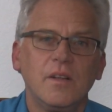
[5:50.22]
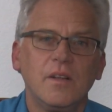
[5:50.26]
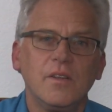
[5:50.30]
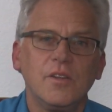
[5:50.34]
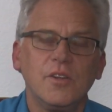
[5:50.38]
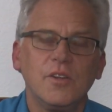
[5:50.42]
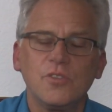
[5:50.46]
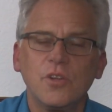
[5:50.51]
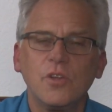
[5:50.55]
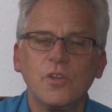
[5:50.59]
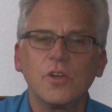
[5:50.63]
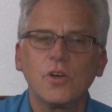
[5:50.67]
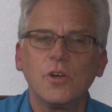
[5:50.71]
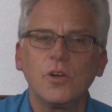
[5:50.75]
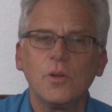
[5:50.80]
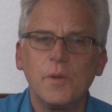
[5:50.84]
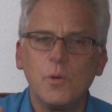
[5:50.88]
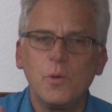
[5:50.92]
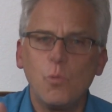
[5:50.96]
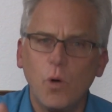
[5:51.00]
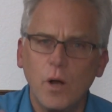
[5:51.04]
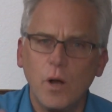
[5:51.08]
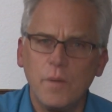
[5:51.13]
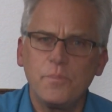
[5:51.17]
there's only going to
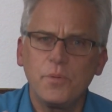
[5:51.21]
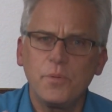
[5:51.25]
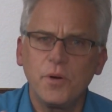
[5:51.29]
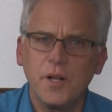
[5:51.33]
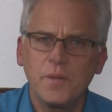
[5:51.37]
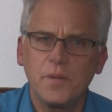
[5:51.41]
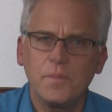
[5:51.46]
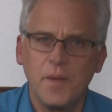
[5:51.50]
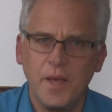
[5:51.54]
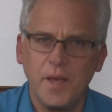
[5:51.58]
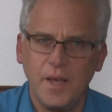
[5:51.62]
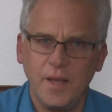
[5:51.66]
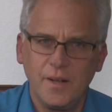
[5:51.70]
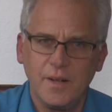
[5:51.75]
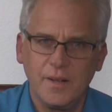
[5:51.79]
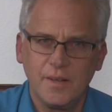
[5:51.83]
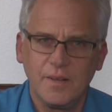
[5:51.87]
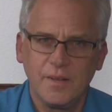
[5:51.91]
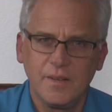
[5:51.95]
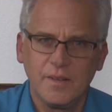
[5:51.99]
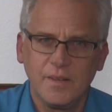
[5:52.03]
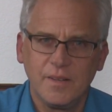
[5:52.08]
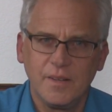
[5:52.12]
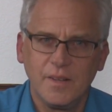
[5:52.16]
be one print made.
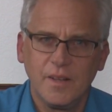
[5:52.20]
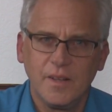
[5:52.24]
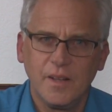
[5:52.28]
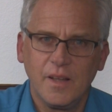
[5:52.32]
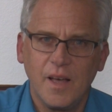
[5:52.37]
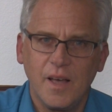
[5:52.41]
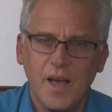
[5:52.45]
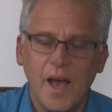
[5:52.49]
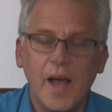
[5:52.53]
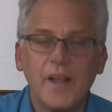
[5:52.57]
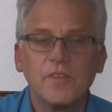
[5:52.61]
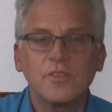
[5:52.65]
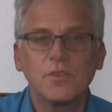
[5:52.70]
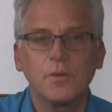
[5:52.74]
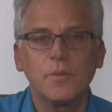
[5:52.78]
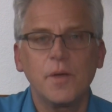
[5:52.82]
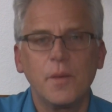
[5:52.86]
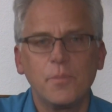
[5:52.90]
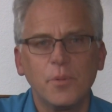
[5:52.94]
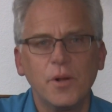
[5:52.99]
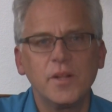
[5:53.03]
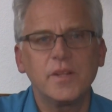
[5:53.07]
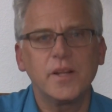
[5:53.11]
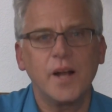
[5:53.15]
And it's going
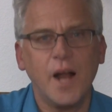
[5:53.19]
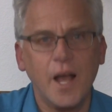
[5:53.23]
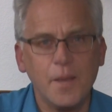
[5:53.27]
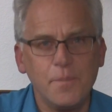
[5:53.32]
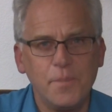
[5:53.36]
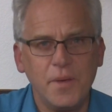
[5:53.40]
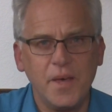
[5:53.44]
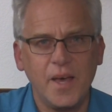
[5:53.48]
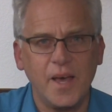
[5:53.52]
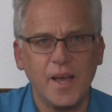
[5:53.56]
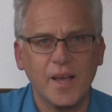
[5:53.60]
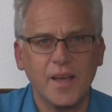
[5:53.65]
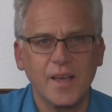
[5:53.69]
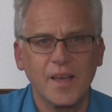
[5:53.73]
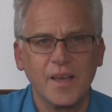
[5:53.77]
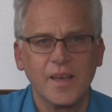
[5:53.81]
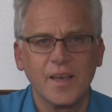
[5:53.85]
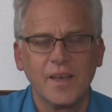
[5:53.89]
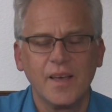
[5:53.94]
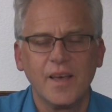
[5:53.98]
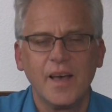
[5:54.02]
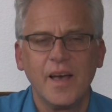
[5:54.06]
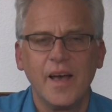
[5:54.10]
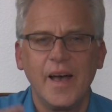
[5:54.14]
to be a print that I pick
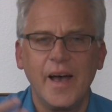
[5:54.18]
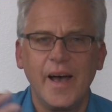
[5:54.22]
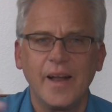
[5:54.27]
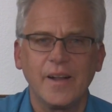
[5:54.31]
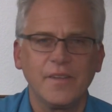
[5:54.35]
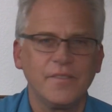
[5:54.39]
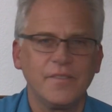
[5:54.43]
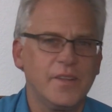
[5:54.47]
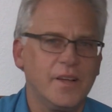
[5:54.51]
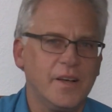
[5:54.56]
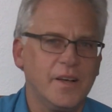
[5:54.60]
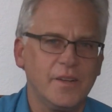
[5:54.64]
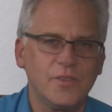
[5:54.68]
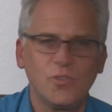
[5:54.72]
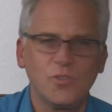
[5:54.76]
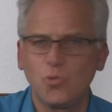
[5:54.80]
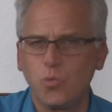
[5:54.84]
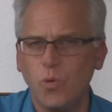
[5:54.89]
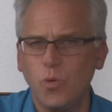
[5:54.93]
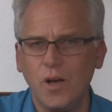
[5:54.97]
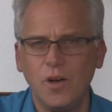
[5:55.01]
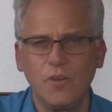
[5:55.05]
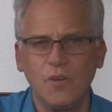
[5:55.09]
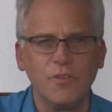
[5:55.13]
out of the
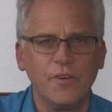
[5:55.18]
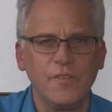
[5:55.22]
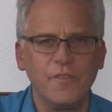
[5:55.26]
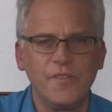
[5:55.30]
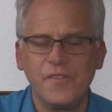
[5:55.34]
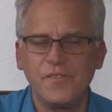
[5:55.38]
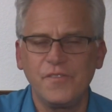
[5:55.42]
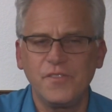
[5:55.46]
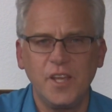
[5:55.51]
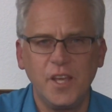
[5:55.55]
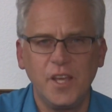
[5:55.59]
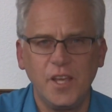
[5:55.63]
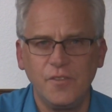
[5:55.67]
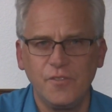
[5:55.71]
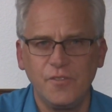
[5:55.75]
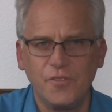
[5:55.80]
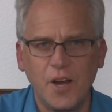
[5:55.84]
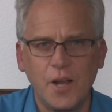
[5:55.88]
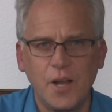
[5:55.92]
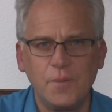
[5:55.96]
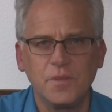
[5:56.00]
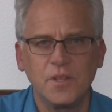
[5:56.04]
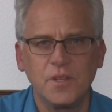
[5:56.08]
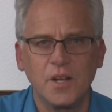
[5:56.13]
12 or 15
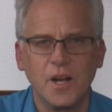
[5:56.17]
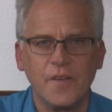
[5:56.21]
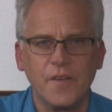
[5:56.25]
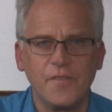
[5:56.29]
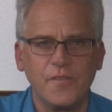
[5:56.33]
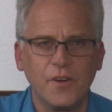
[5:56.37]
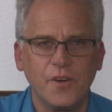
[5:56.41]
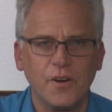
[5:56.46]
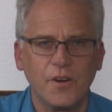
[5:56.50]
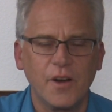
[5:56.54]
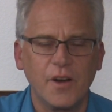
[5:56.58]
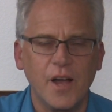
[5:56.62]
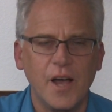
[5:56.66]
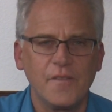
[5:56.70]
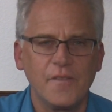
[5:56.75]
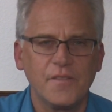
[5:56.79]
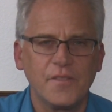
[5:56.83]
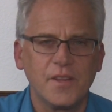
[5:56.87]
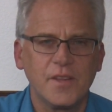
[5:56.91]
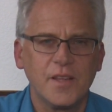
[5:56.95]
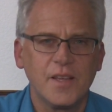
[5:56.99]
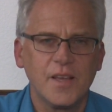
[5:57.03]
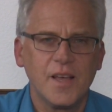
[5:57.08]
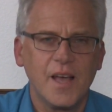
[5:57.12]
frames that I
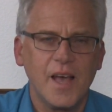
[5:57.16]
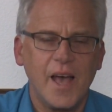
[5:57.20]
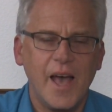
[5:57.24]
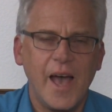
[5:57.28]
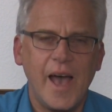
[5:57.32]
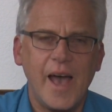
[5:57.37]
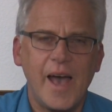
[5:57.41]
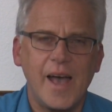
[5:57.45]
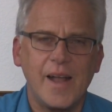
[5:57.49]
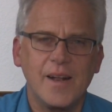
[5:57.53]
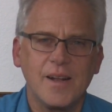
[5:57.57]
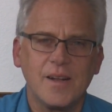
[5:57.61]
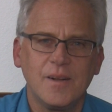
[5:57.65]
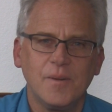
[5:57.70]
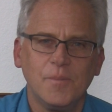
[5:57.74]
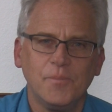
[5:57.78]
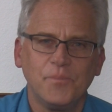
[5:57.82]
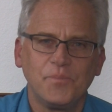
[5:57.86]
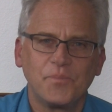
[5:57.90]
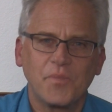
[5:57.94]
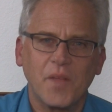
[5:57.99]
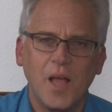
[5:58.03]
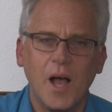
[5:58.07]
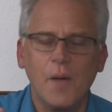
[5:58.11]
photographed. And
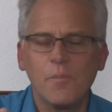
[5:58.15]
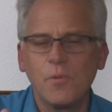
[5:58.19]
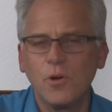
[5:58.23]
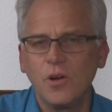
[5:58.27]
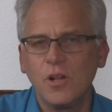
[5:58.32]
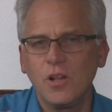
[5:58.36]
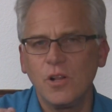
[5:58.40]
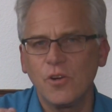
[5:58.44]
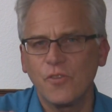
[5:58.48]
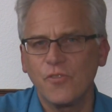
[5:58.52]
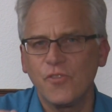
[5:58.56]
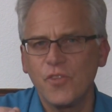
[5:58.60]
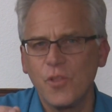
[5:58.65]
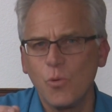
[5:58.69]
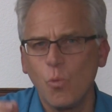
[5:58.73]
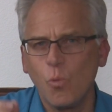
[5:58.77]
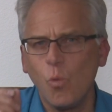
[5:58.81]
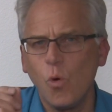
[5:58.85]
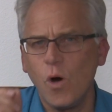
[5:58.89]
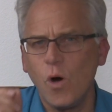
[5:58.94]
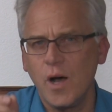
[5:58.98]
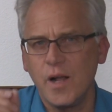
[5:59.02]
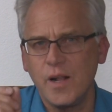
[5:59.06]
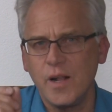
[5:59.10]
I'm going to look for the
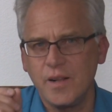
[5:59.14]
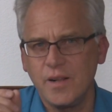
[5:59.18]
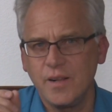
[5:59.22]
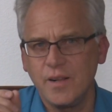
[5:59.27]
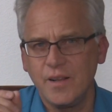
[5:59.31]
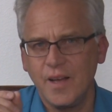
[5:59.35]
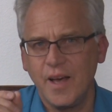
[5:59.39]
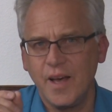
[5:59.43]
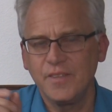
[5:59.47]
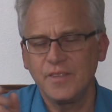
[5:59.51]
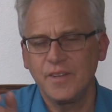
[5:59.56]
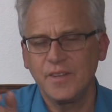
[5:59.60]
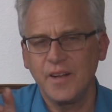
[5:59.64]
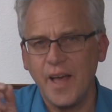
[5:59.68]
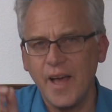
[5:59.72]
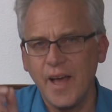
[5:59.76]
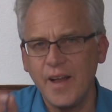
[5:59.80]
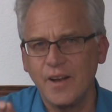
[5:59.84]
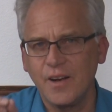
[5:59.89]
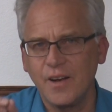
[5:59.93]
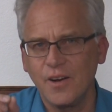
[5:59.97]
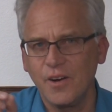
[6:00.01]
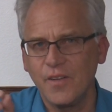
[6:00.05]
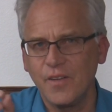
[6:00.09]
one as an
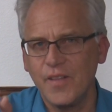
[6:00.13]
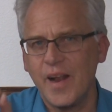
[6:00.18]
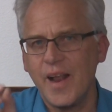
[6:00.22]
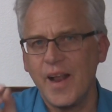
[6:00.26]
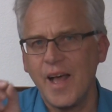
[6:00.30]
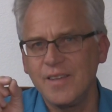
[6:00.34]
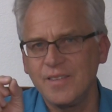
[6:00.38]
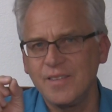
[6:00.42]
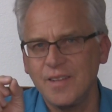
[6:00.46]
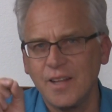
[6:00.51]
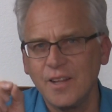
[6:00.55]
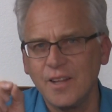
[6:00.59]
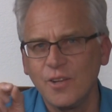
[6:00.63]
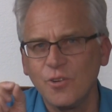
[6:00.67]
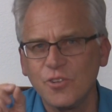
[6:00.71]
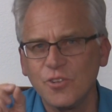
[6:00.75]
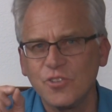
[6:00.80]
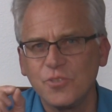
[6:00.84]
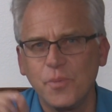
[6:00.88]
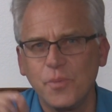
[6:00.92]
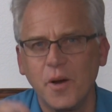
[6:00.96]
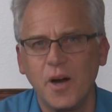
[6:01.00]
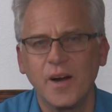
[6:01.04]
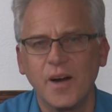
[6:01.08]
editor that has that little
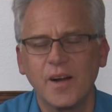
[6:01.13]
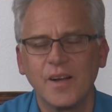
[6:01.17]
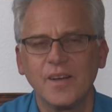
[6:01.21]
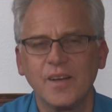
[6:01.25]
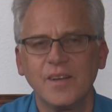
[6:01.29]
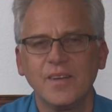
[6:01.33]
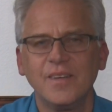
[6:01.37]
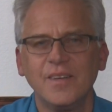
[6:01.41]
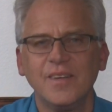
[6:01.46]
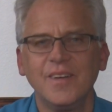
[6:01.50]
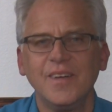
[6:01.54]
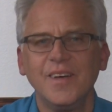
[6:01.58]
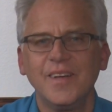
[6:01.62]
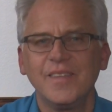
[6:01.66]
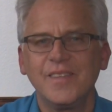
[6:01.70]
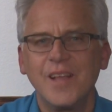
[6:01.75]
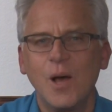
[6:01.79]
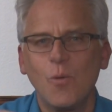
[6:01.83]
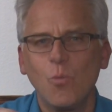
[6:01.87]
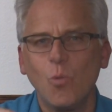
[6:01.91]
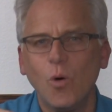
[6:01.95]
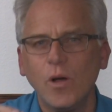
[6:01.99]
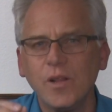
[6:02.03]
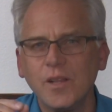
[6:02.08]
spark,
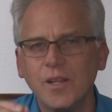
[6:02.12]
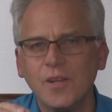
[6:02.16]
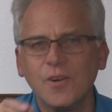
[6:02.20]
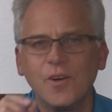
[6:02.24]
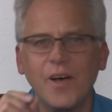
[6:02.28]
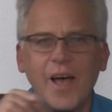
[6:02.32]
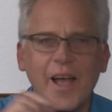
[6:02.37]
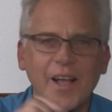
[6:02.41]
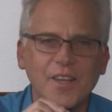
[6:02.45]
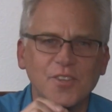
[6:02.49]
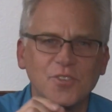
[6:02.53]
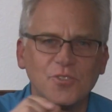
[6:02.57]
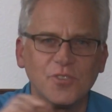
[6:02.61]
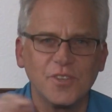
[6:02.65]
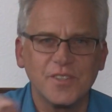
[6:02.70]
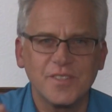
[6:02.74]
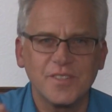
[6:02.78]
that one little extra